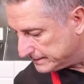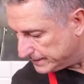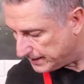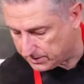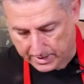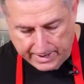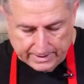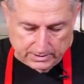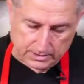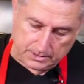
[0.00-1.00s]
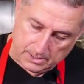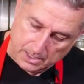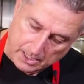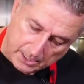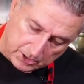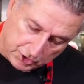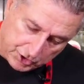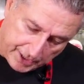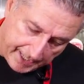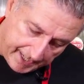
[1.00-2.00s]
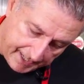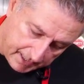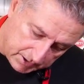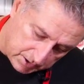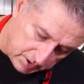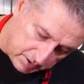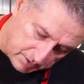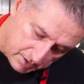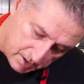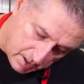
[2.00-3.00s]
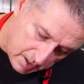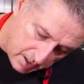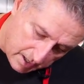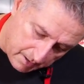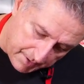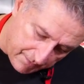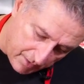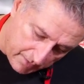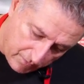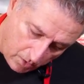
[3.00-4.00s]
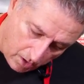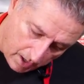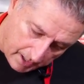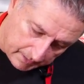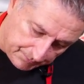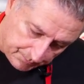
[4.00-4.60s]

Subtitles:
secret is cheese, a little bit of olive oil,